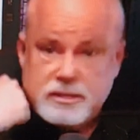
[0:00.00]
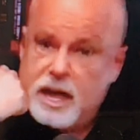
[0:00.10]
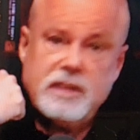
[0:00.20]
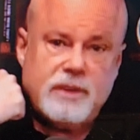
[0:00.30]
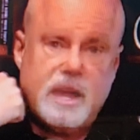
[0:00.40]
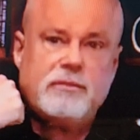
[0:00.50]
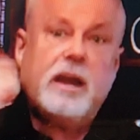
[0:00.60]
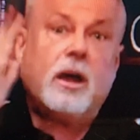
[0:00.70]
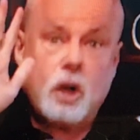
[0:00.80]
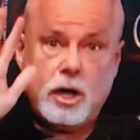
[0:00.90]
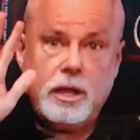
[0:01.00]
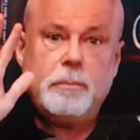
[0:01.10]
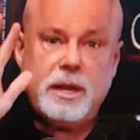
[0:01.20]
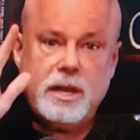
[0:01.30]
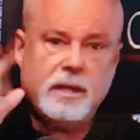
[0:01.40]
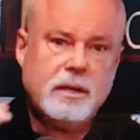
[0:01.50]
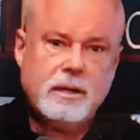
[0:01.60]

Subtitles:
fine. I'll call you on Monday.